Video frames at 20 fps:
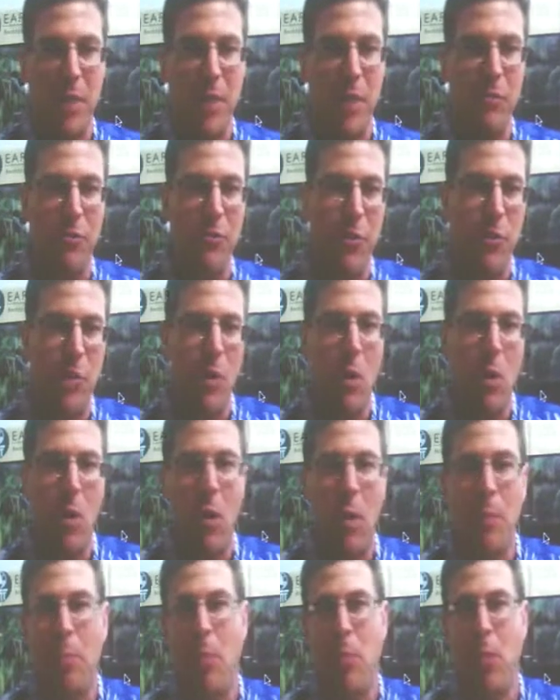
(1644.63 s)
potential to
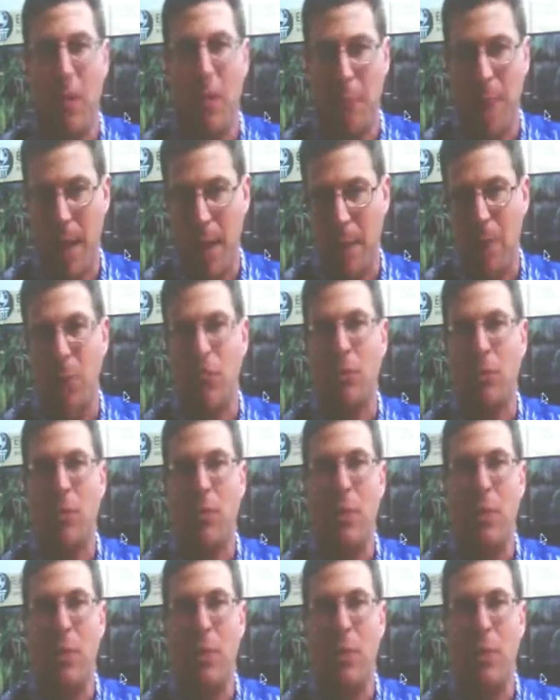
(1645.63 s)
harm marine mammals.